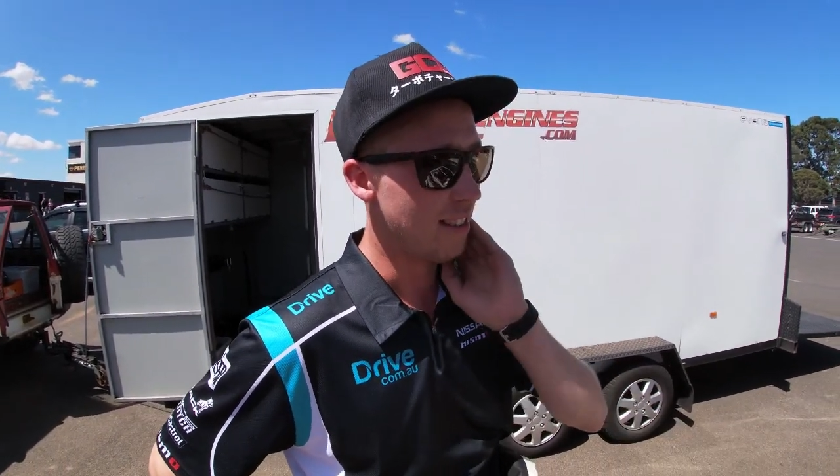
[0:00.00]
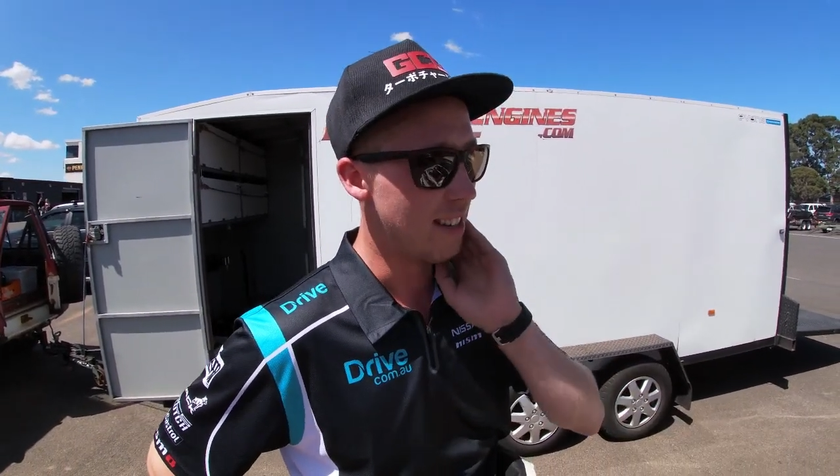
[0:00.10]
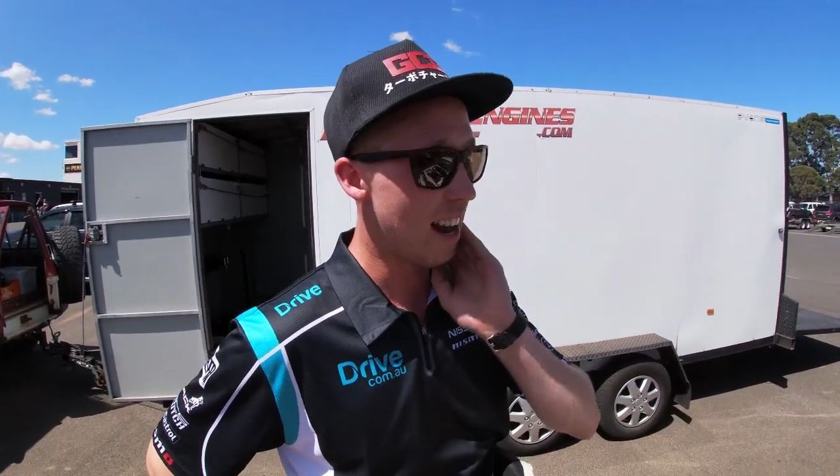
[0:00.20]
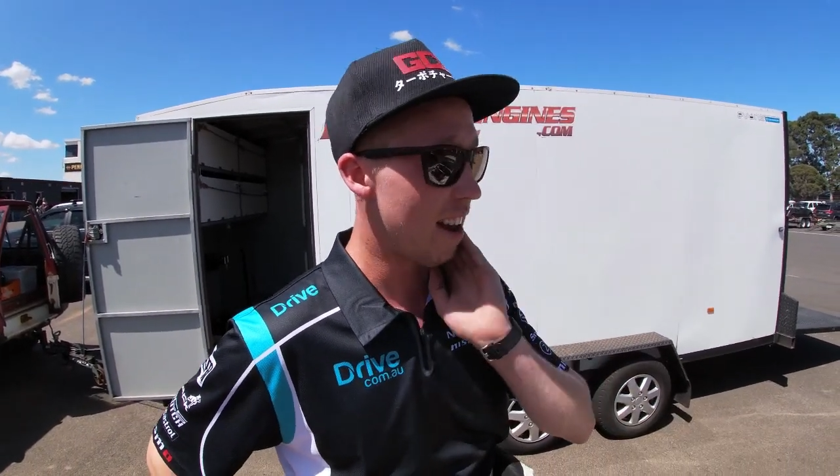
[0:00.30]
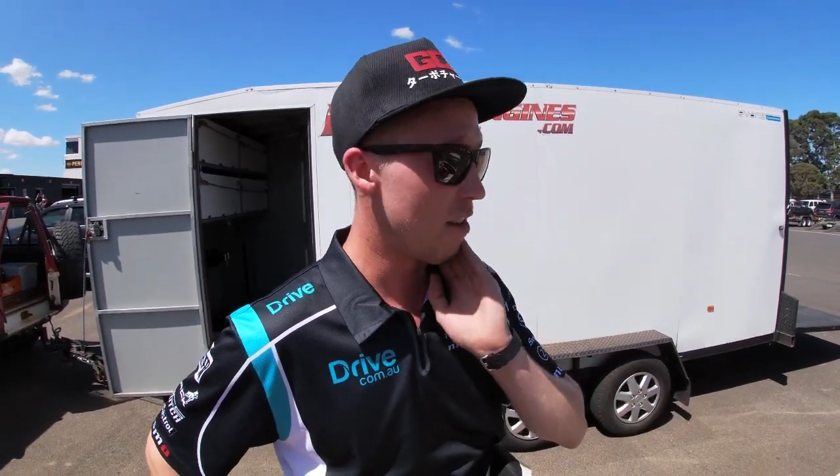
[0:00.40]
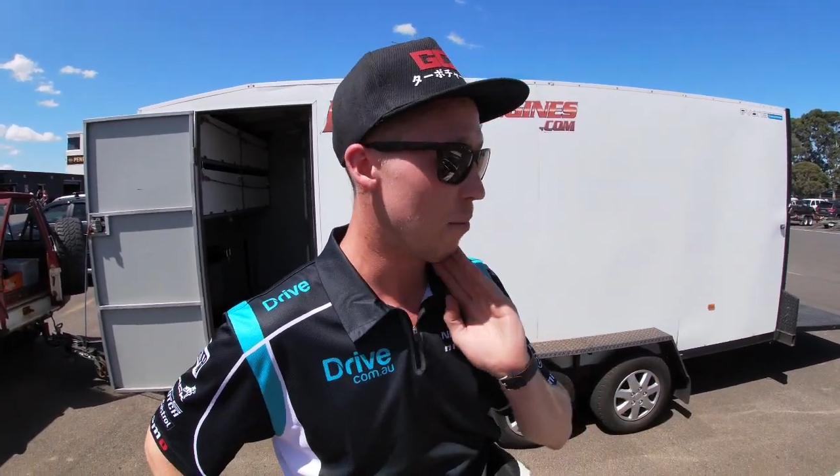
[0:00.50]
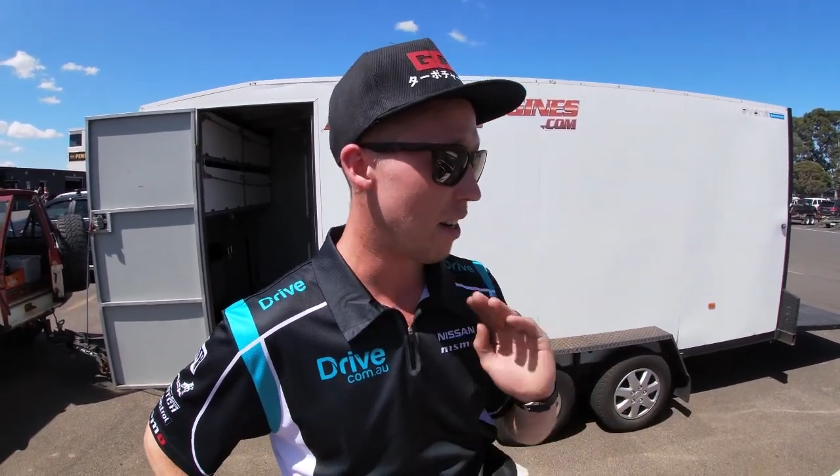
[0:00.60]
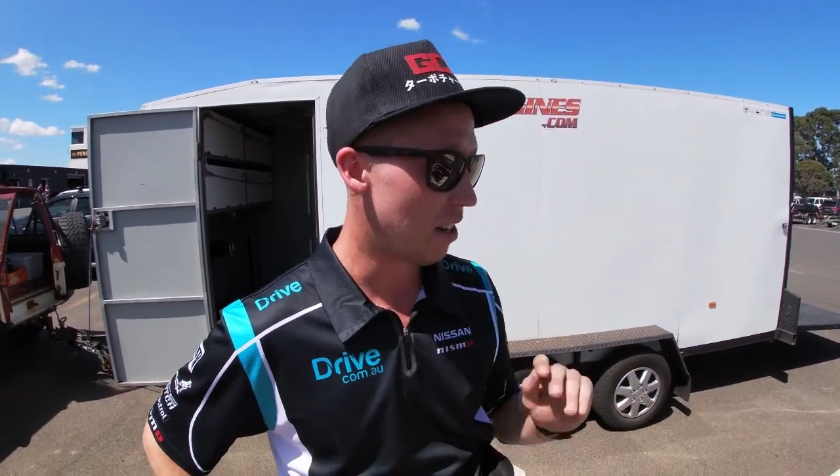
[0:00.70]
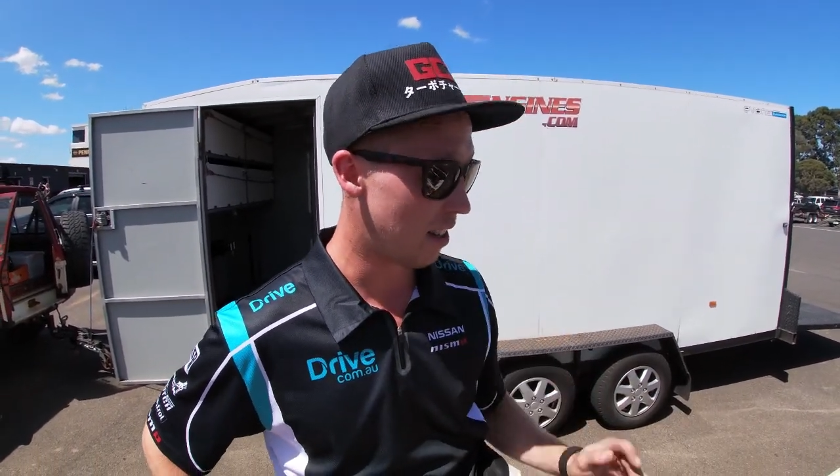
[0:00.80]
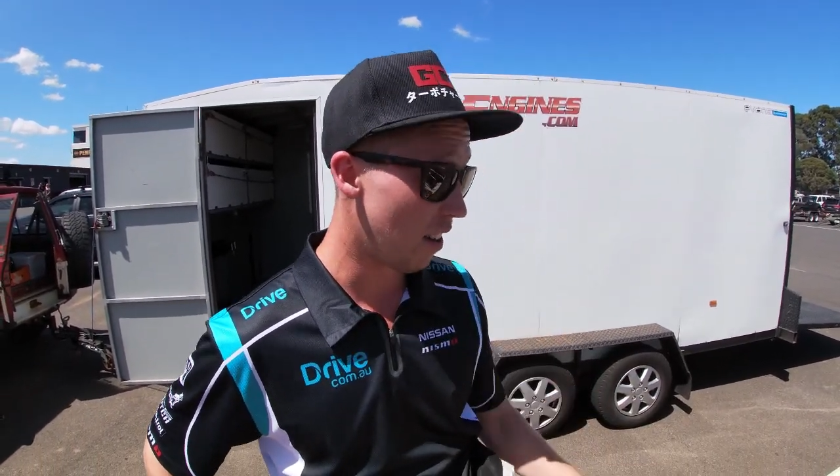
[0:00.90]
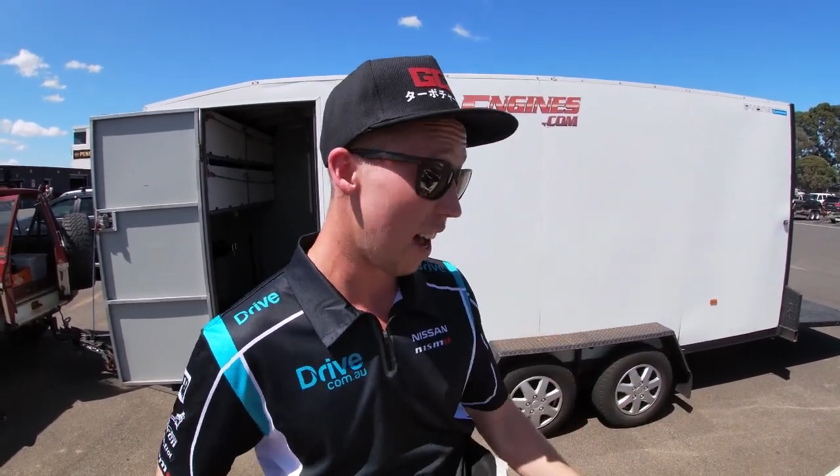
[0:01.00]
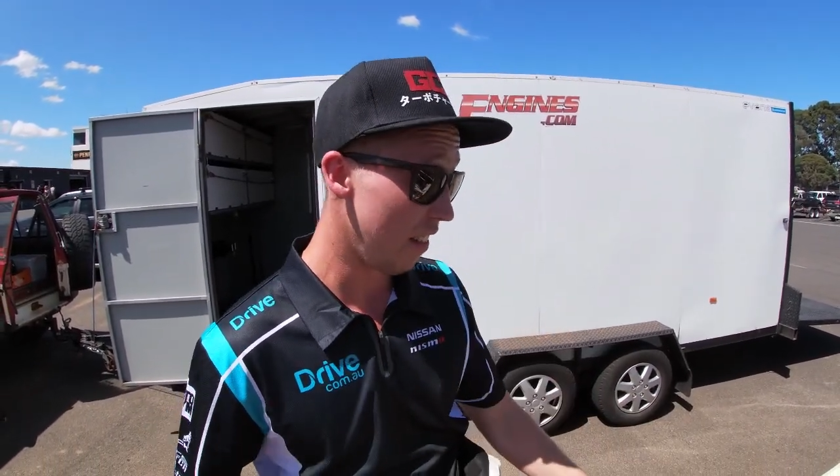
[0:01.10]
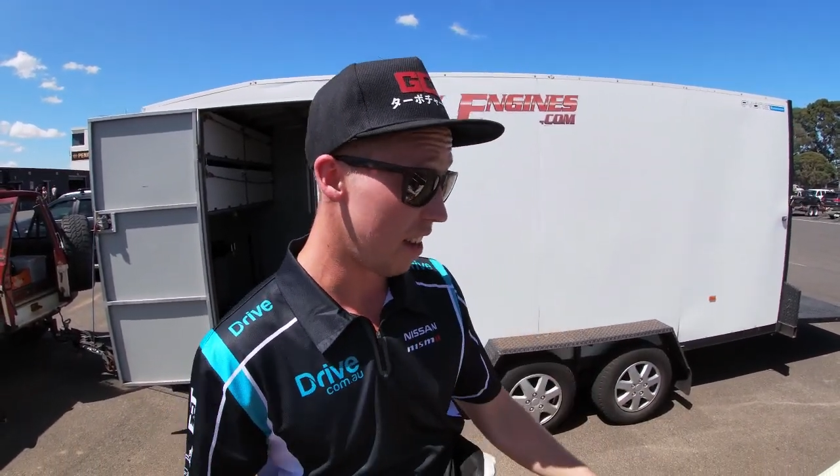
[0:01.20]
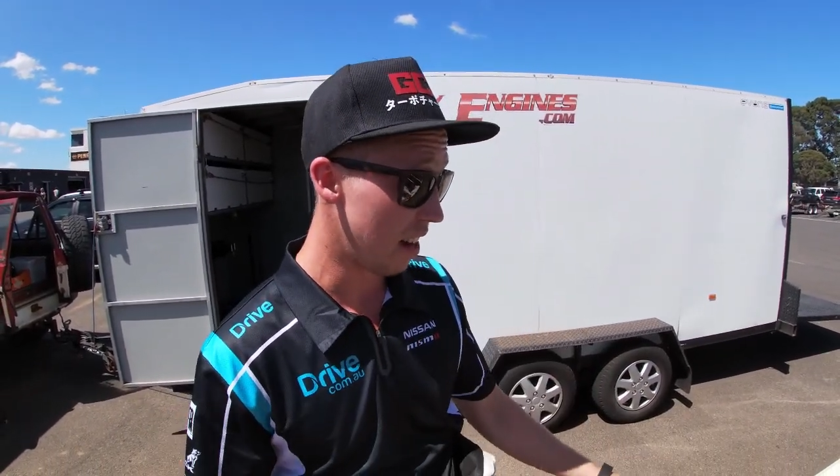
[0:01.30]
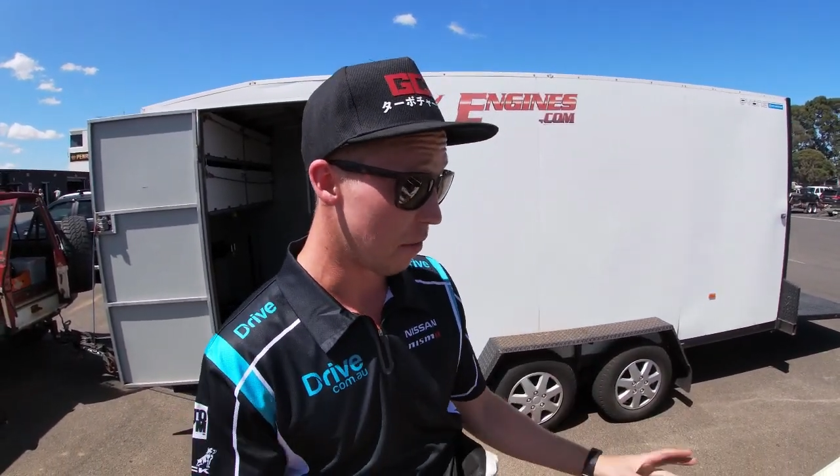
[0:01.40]
done, we still
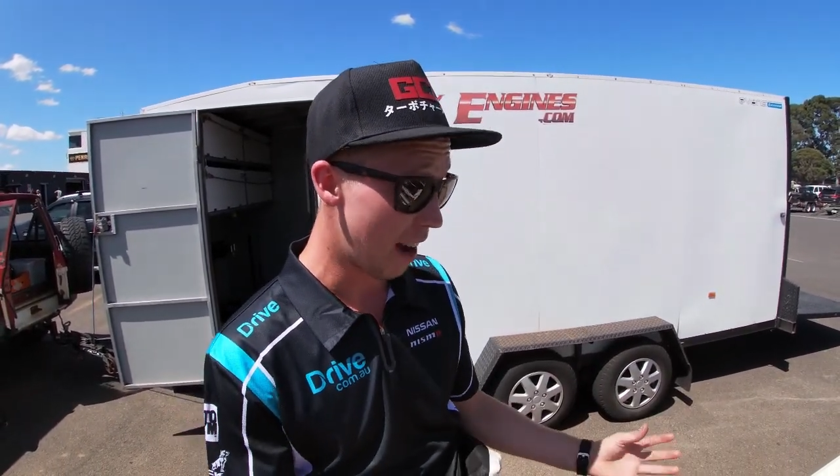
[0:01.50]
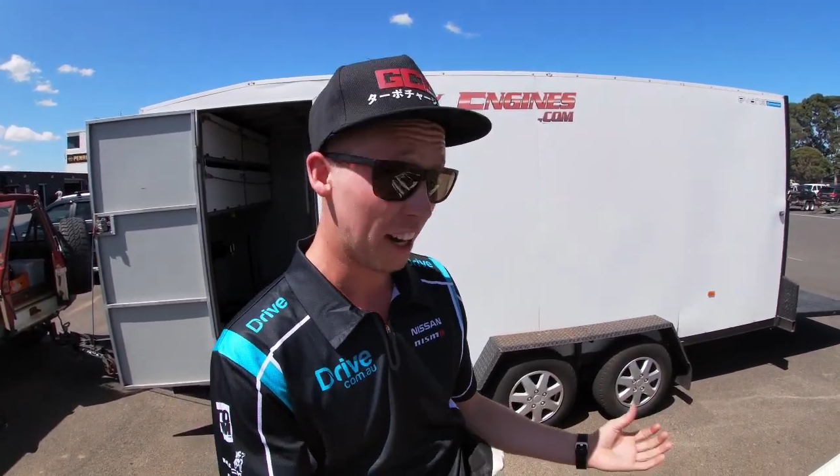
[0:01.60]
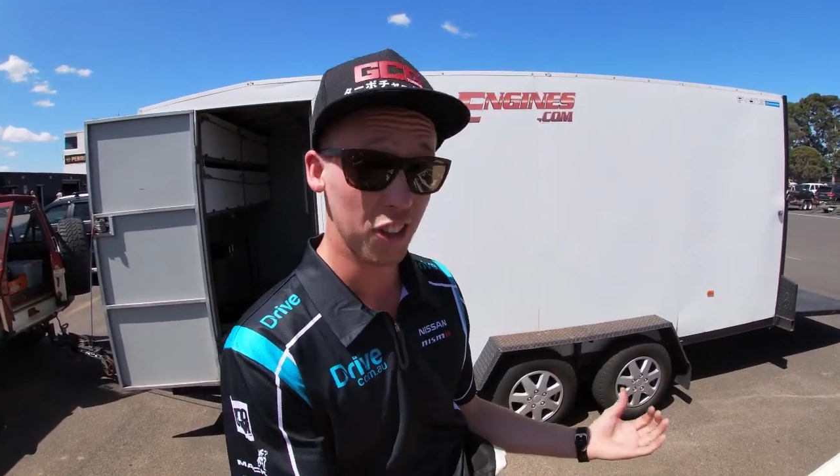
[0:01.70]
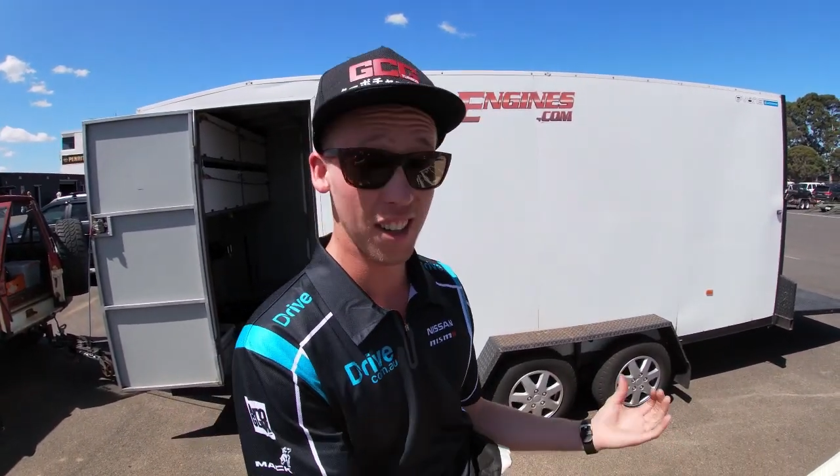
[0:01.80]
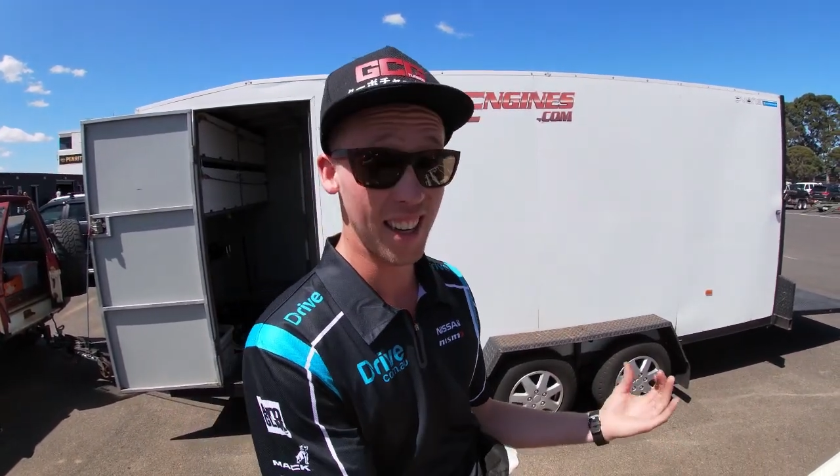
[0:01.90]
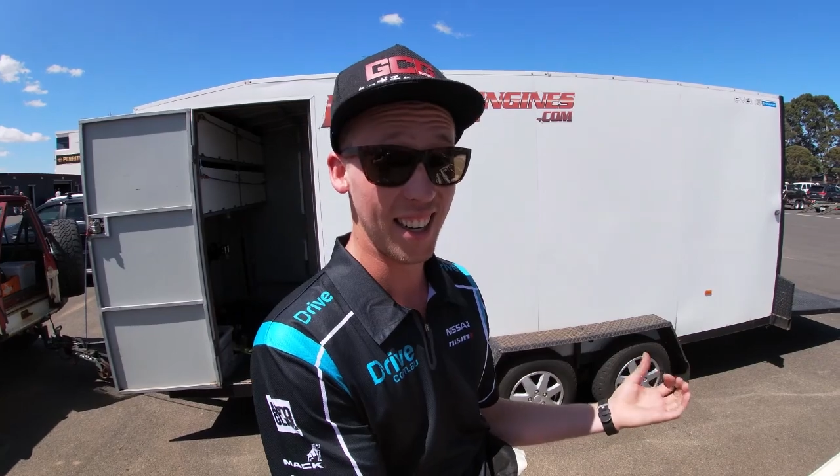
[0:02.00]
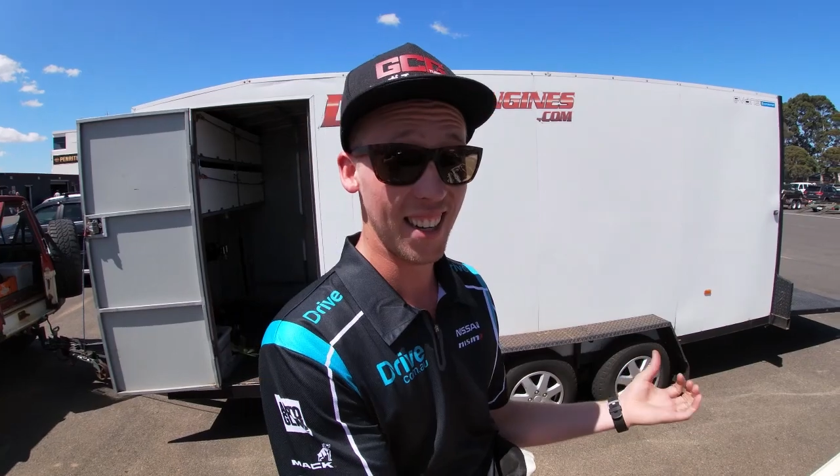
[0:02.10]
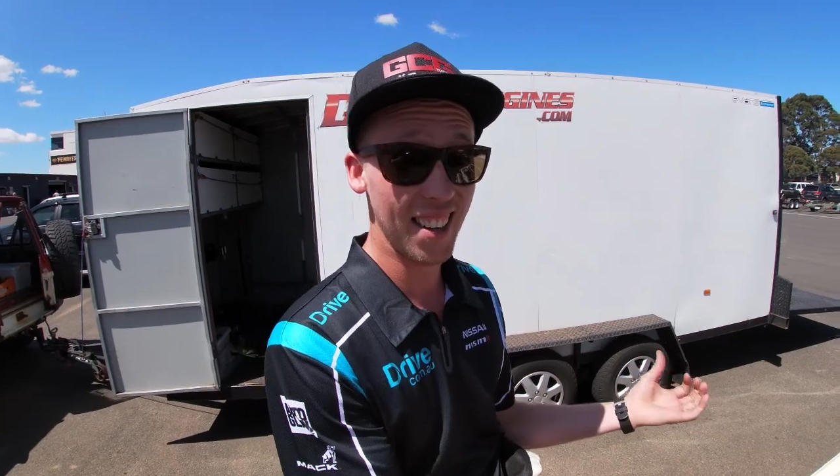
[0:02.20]
had the factory